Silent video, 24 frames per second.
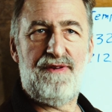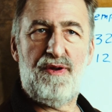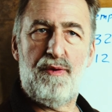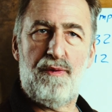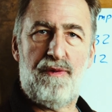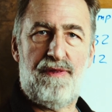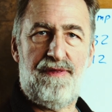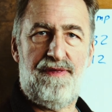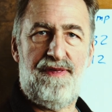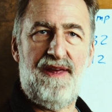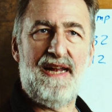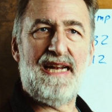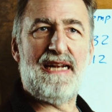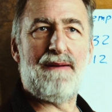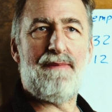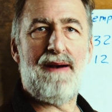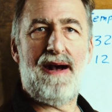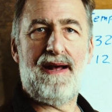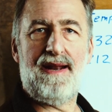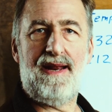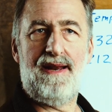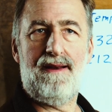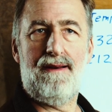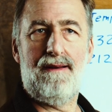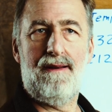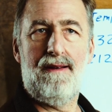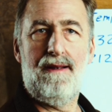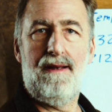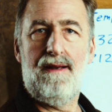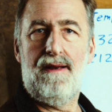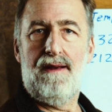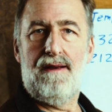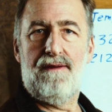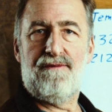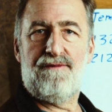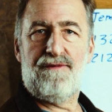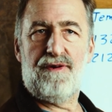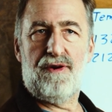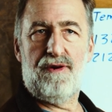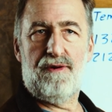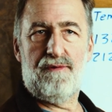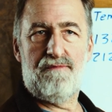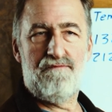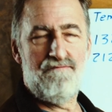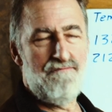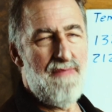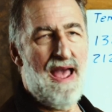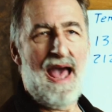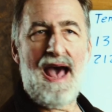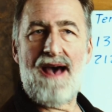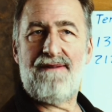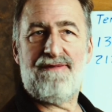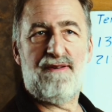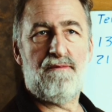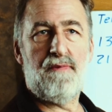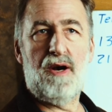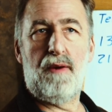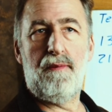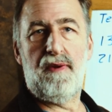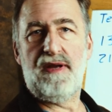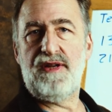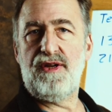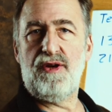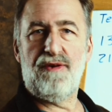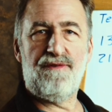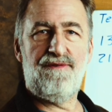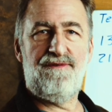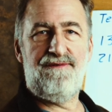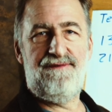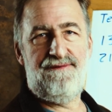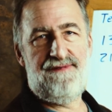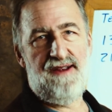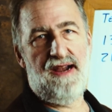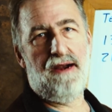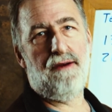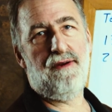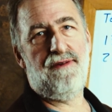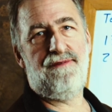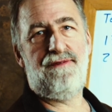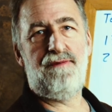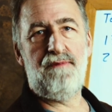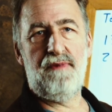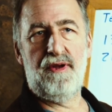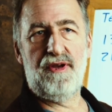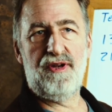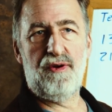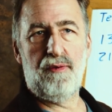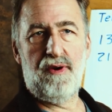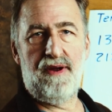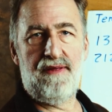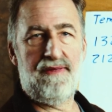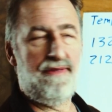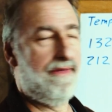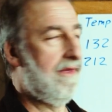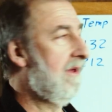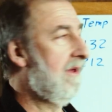you think about it for half a moment, you're very familiar with.